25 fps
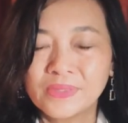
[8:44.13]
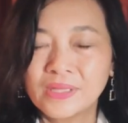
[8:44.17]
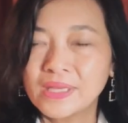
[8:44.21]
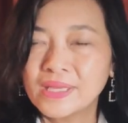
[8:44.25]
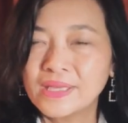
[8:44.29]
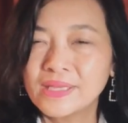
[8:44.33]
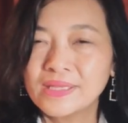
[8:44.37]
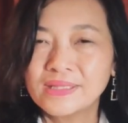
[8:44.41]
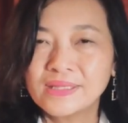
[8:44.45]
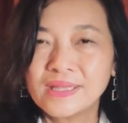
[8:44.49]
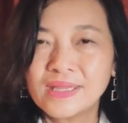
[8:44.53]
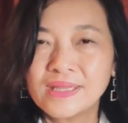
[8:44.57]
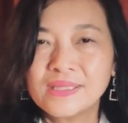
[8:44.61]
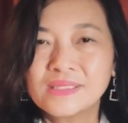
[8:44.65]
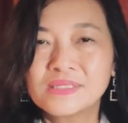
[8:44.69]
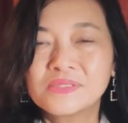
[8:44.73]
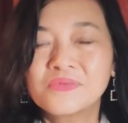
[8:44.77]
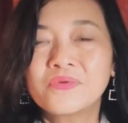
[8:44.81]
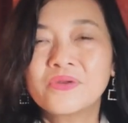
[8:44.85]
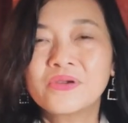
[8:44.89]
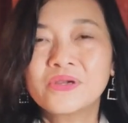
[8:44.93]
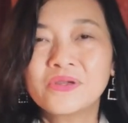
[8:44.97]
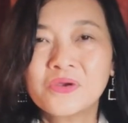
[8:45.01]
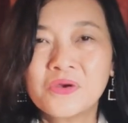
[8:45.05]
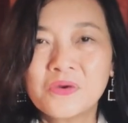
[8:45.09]
That is
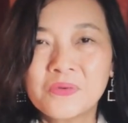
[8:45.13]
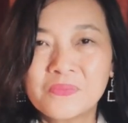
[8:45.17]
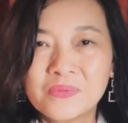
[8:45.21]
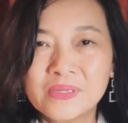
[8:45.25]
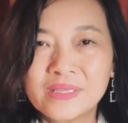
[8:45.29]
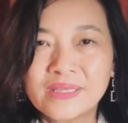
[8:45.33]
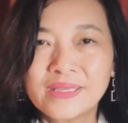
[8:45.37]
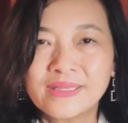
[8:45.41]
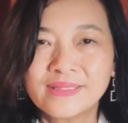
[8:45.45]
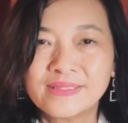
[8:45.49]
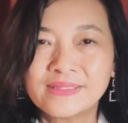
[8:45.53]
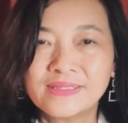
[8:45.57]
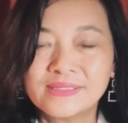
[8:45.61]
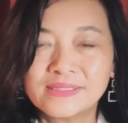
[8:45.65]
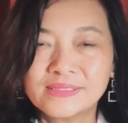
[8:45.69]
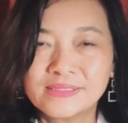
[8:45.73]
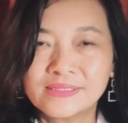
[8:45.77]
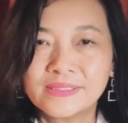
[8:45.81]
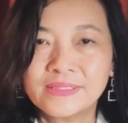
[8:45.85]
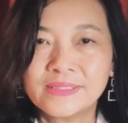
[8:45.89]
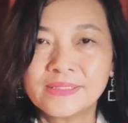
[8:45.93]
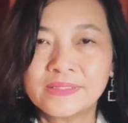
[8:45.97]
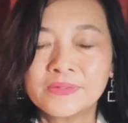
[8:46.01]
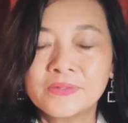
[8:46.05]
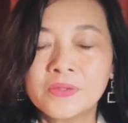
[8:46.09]
very complicated,
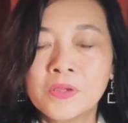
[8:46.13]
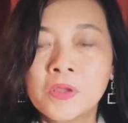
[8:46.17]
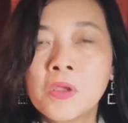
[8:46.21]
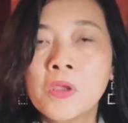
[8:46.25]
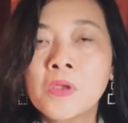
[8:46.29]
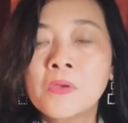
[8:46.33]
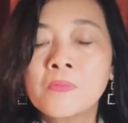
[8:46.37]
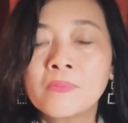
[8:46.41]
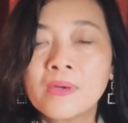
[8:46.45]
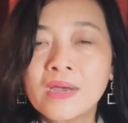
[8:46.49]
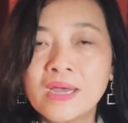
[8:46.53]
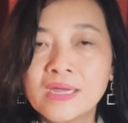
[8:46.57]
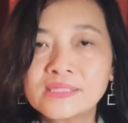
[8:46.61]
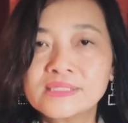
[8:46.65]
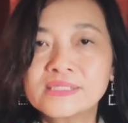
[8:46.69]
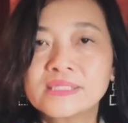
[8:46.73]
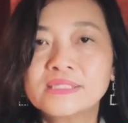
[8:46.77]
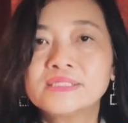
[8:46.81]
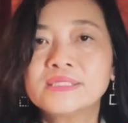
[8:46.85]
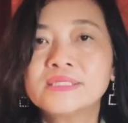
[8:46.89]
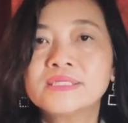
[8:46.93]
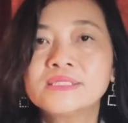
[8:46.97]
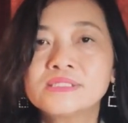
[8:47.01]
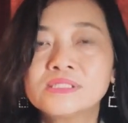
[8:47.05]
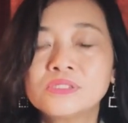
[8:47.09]
isn't it? But I
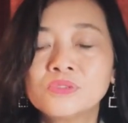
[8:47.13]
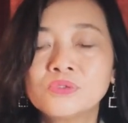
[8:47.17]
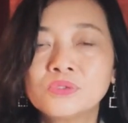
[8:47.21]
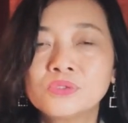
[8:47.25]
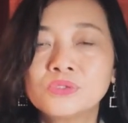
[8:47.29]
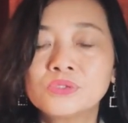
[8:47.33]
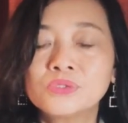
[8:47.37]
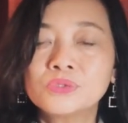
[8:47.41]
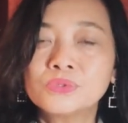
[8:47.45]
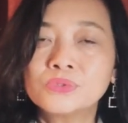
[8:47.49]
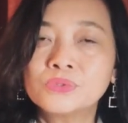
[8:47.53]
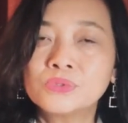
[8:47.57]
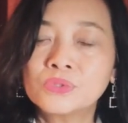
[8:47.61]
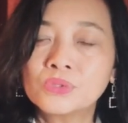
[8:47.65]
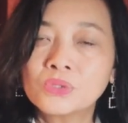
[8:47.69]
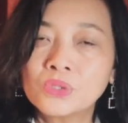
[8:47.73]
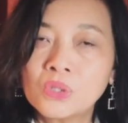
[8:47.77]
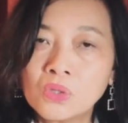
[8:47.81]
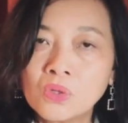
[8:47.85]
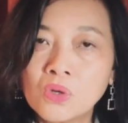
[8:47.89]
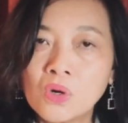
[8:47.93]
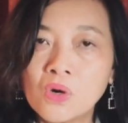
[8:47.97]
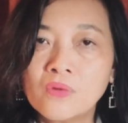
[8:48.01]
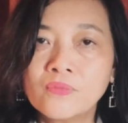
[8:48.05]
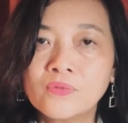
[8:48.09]
suggest you to
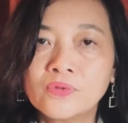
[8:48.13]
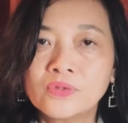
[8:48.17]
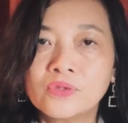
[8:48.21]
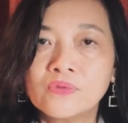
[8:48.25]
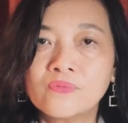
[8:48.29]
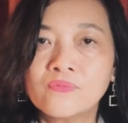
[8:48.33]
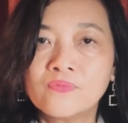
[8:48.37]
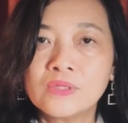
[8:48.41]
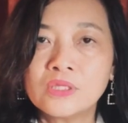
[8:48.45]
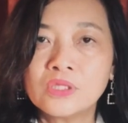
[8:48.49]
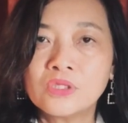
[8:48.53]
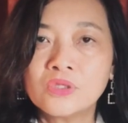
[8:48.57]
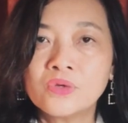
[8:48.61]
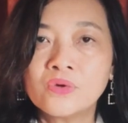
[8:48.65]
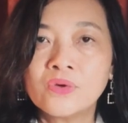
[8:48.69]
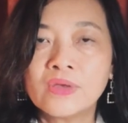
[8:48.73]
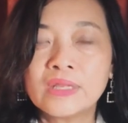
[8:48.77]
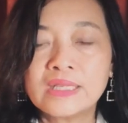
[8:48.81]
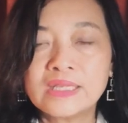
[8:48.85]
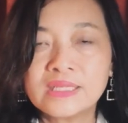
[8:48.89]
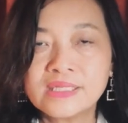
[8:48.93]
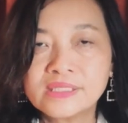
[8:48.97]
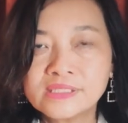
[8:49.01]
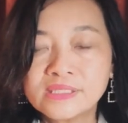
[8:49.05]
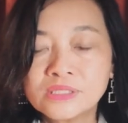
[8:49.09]
go over the video
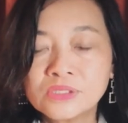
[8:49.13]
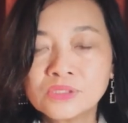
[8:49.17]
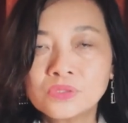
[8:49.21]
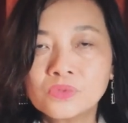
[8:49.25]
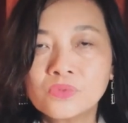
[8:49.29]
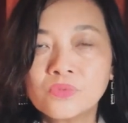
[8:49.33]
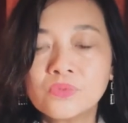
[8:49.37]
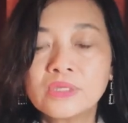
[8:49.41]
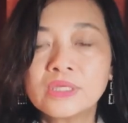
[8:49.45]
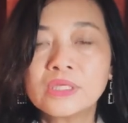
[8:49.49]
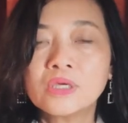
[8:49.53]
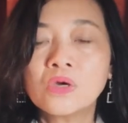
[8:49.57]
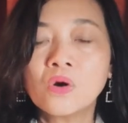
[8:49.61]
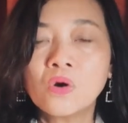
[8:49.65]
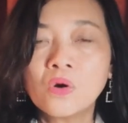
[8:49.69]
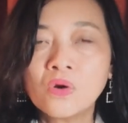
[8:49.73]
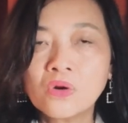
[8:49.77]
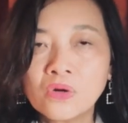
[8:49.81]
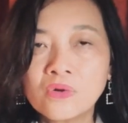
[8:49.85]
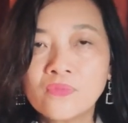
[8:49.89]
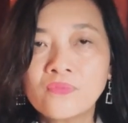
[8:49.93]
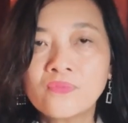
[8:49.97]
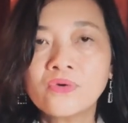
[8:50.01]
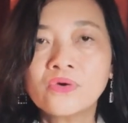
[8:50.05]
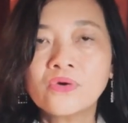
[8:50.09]
and listen to it
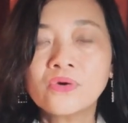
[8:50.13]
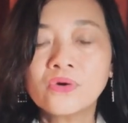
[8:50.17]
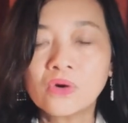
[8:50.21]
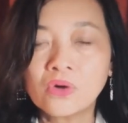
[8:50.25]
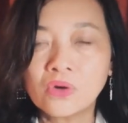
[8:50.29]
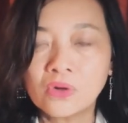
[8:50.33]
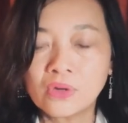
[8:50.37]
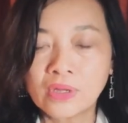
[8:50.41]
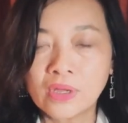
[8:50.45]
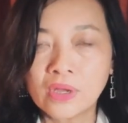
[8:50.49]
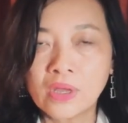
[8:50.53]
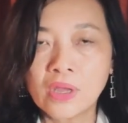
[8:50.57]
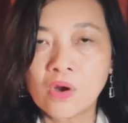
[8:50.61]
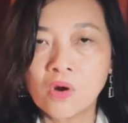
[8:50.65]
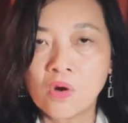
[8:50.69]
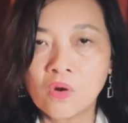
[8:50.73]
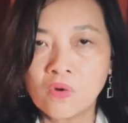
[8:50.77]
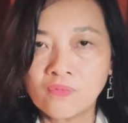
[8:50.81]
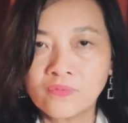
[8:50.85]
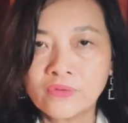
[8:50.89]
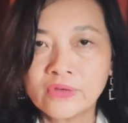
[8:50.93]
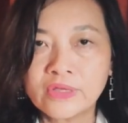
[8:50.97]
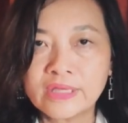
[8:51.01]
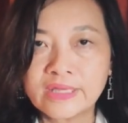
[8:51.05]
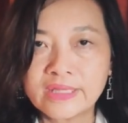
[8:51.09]
all over or
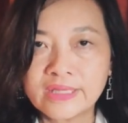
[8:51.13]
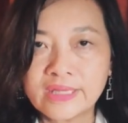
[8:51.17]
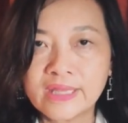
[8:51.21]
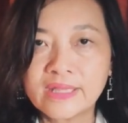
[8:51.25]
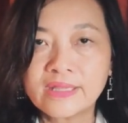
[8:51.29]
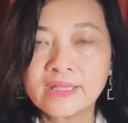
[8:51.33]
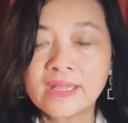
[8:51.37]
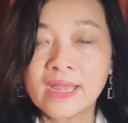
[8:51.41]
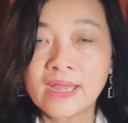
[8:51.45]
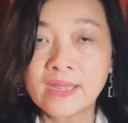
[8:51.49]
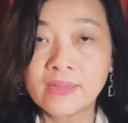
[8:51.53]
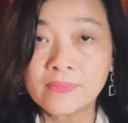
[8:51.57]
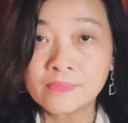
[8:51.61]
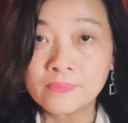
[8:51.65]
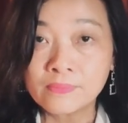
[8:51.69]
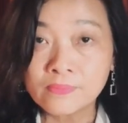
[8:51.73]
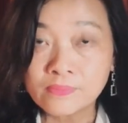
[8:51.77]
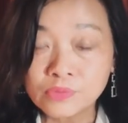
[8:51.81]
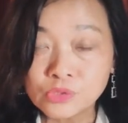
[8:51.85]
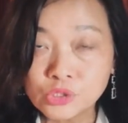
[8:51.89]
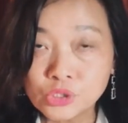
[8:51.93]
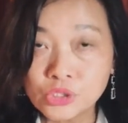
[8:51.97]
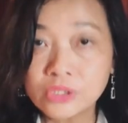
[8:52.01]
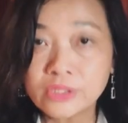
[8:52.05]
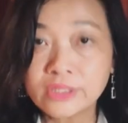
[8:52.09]
over again. I'm
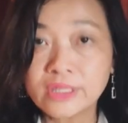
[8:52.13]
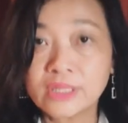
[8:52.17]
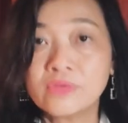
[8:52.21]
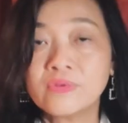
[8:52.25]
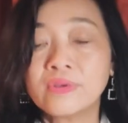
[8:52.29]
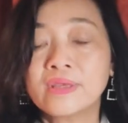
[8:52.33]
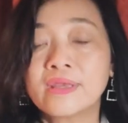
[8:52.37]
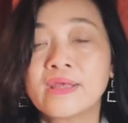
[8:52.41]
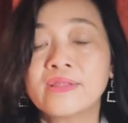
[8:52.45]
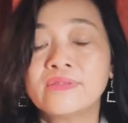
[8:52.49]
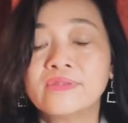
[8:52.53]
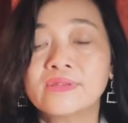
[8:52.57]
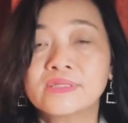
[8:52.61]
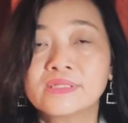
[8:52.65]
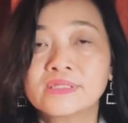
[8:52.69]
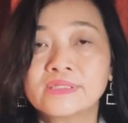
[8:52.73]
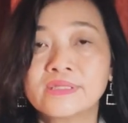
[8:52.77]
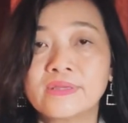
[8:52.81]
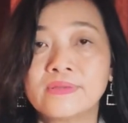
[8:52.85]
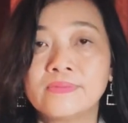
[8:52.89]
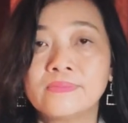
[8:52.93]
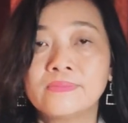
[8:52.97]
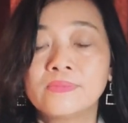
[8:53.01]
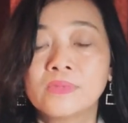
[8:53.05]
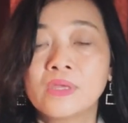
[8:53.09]
sure that you can
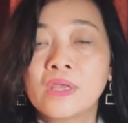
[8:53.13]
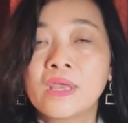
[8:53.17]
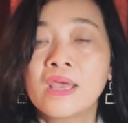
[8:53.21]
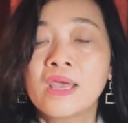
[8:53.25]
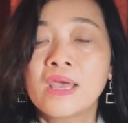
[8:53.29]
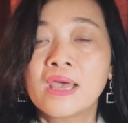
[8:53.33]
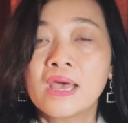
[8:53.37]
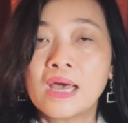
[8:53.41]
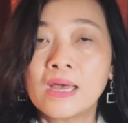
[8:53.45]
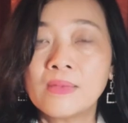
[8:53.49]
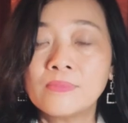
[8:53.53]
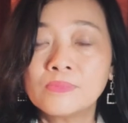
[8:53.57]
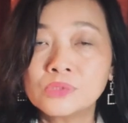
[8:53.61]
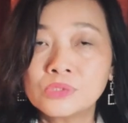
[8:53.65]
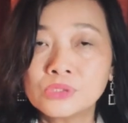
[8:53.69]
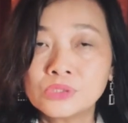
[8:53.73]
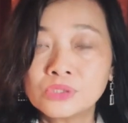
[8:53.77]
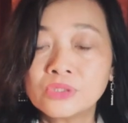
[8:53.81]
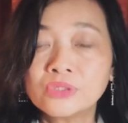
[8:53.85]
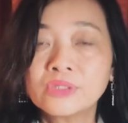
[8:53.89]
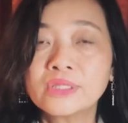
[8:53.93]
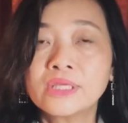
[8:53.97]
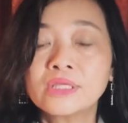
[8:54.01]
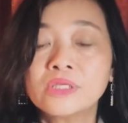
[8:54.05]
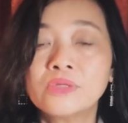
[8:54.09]
understand. I'm
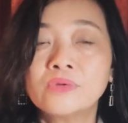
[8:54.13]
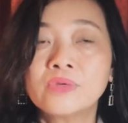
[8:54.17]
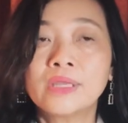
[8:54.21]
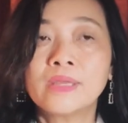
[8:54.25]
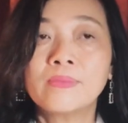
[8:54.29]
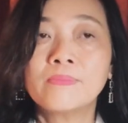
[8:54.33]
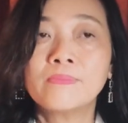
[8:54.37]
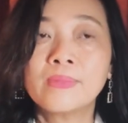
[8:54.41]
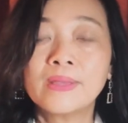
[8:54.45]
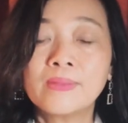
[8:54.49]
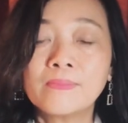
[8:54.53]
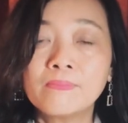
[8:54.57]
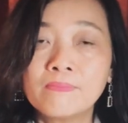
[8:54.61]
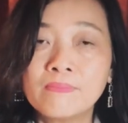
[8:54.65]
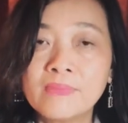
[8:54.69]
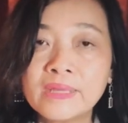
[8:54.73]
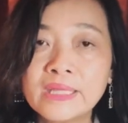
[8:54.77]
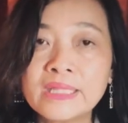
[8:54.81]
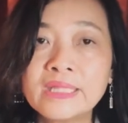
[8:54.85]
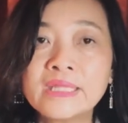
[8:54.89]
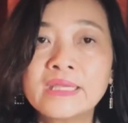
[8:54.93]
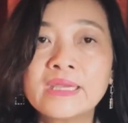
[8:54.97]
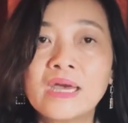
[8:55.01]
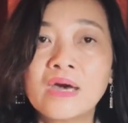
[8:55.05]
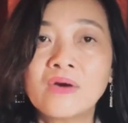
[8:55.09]
sure that you can make
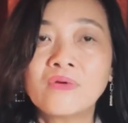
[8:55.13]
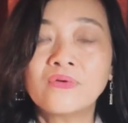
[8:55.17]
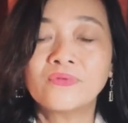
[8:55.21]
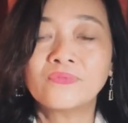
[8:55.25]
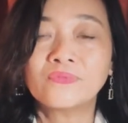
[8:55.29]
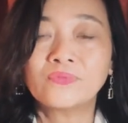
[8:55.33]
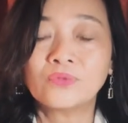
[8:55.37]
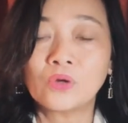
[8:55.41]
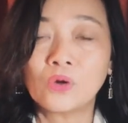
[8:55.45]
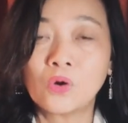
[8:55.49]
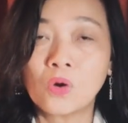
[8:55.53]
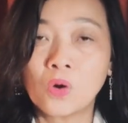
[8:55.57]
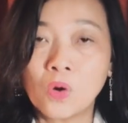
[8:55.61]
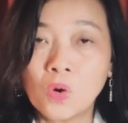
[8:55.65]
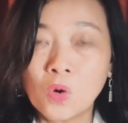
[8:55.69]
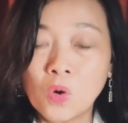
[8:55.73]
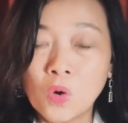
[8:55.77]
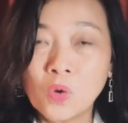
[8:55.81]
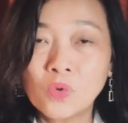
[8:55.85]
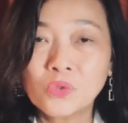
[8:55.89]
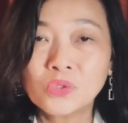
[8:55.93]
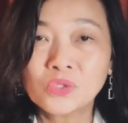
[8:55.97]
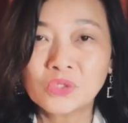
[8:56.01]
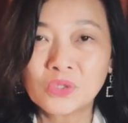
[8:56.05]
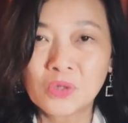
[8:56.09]
meaning out of the
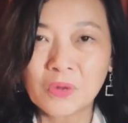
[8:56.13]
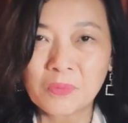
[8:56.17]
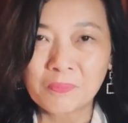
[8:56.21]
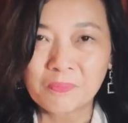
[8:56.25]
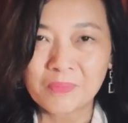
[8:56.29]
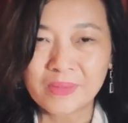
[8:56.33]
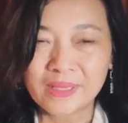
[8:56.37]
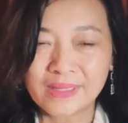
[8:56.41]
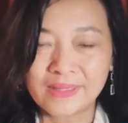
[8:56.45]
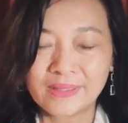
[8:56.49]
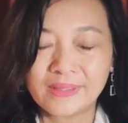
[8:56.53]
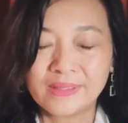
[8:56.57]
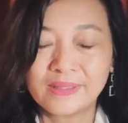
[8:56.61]
whole topic.